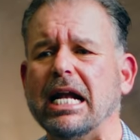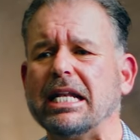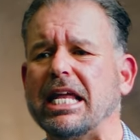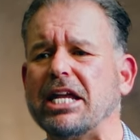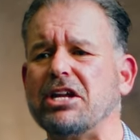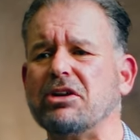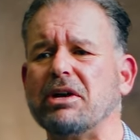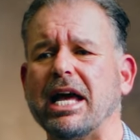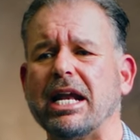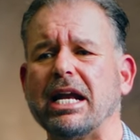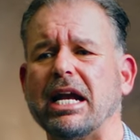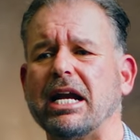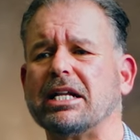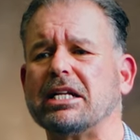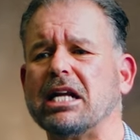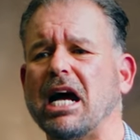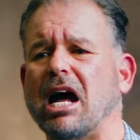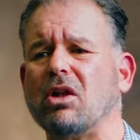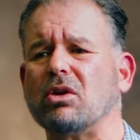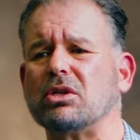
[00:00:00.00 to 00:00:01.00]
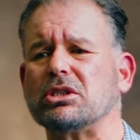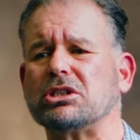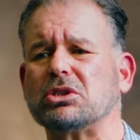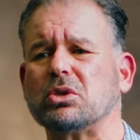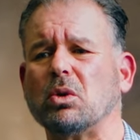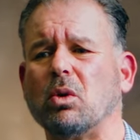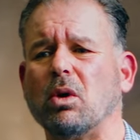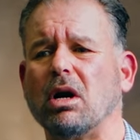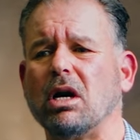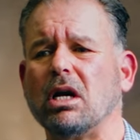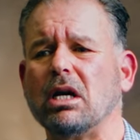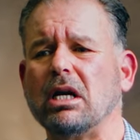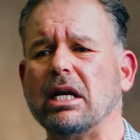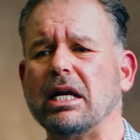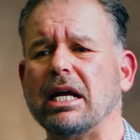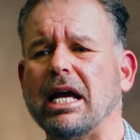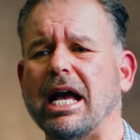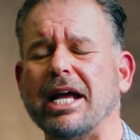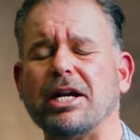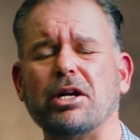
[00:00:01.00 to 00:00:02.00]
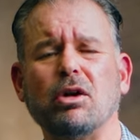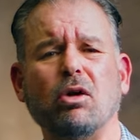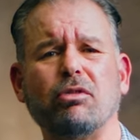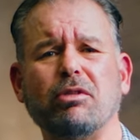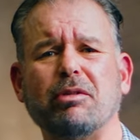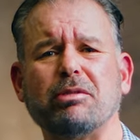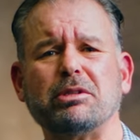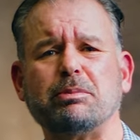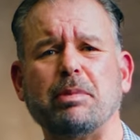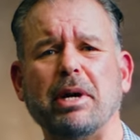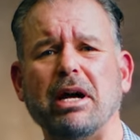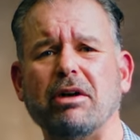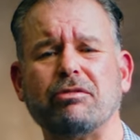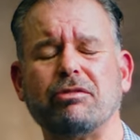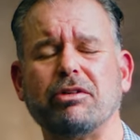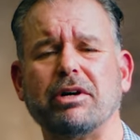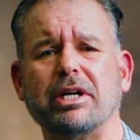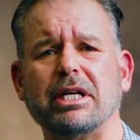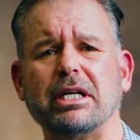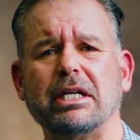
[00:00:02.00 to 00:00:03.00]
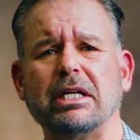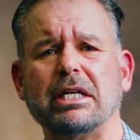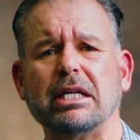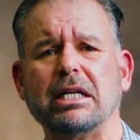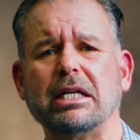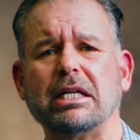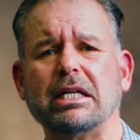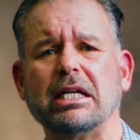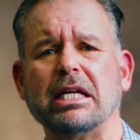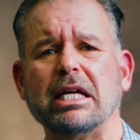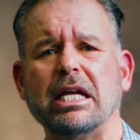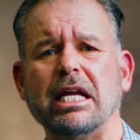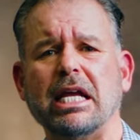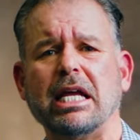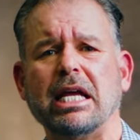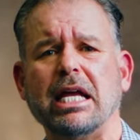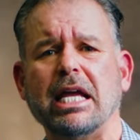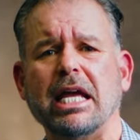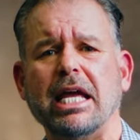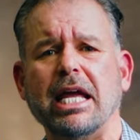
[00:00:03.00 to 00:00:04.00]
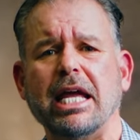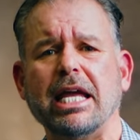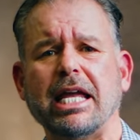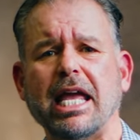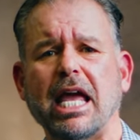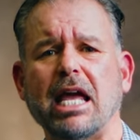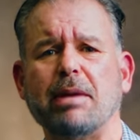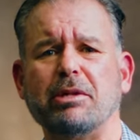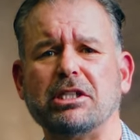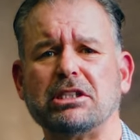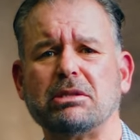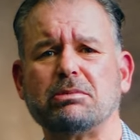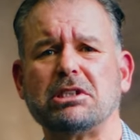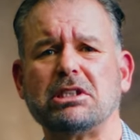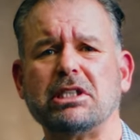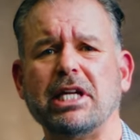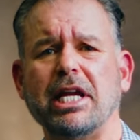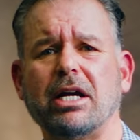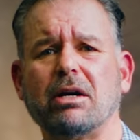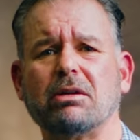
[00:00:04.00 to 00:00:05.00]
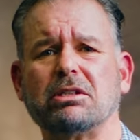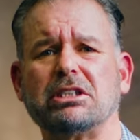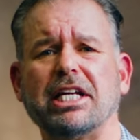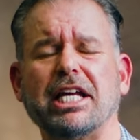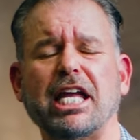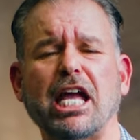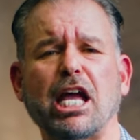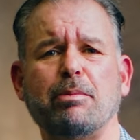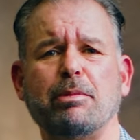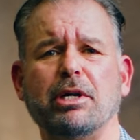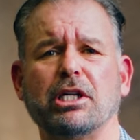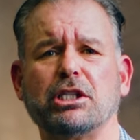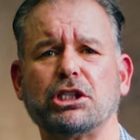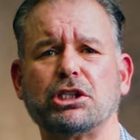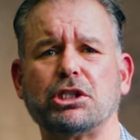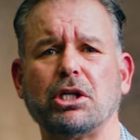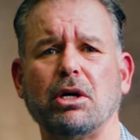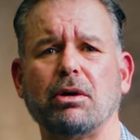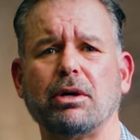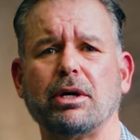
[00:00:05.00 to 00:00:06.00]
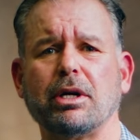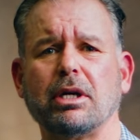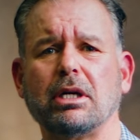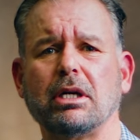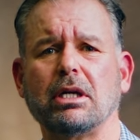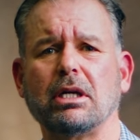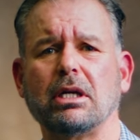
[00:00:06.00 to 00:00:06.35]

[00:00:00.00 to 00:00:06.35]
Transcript: that you get at a dollar store. I had no, it was barefoot. He gave me some sneakers, he gave me a shirt.